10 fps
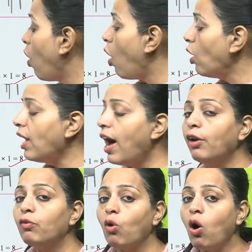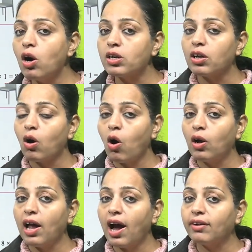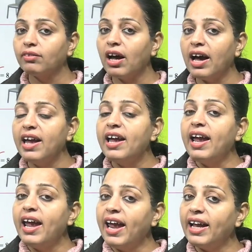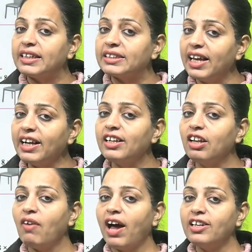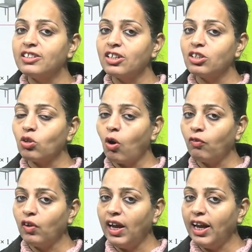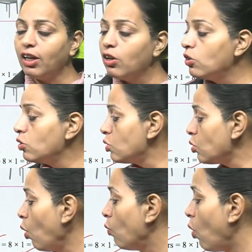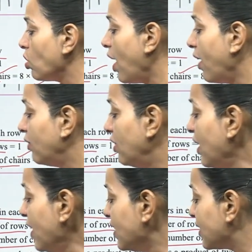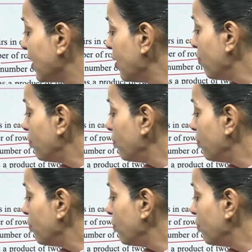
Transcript: all are what? All are the exact divisors of 8. So what are these?